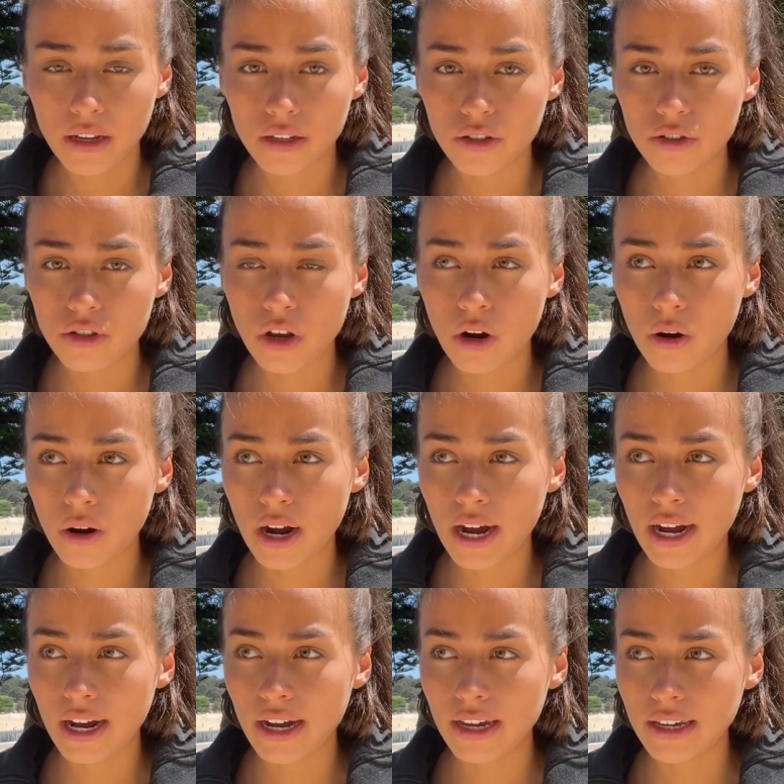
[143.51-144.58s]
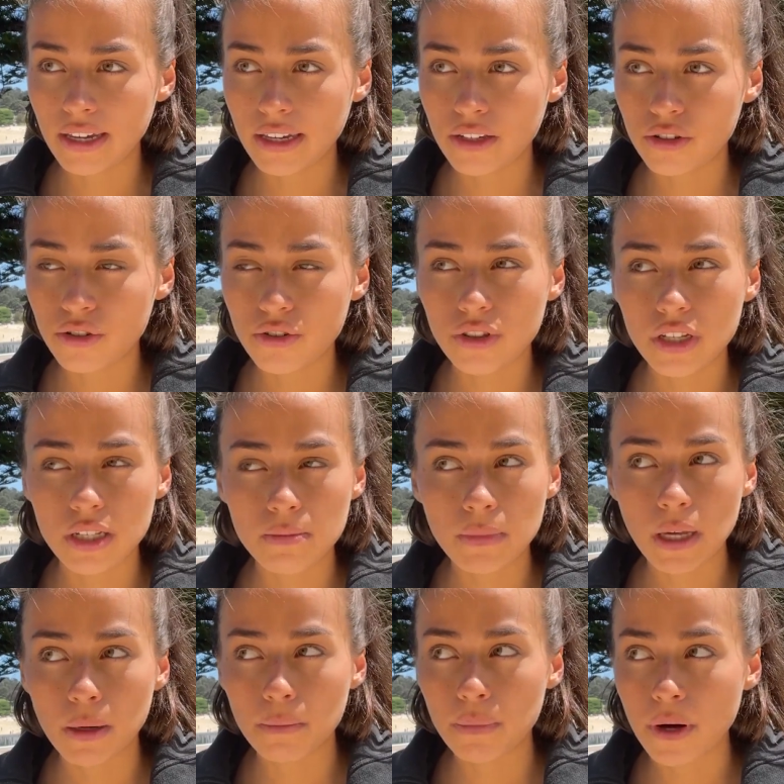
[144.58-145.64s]
So I do this
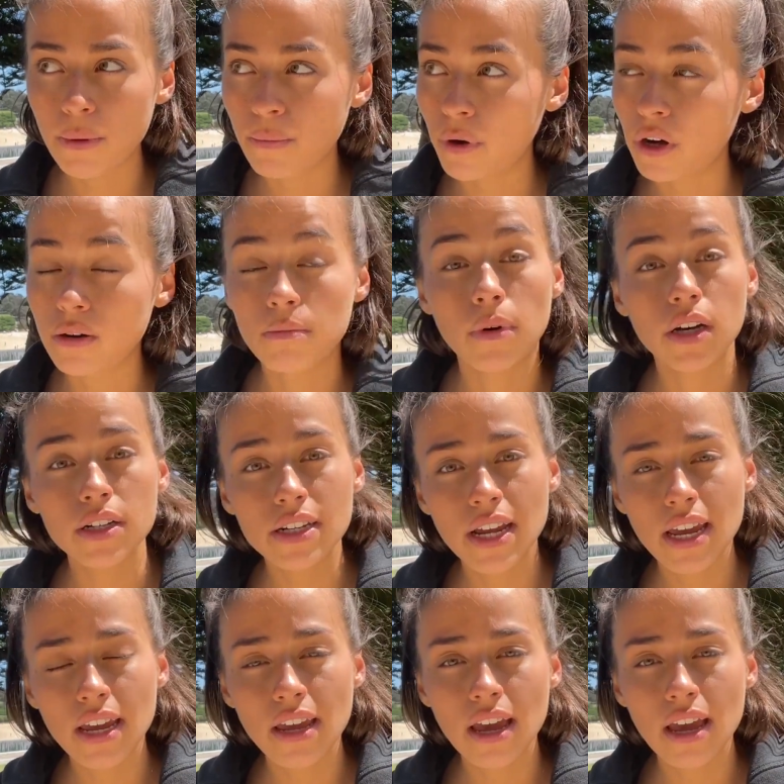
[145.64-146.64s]
meal prep on Monday.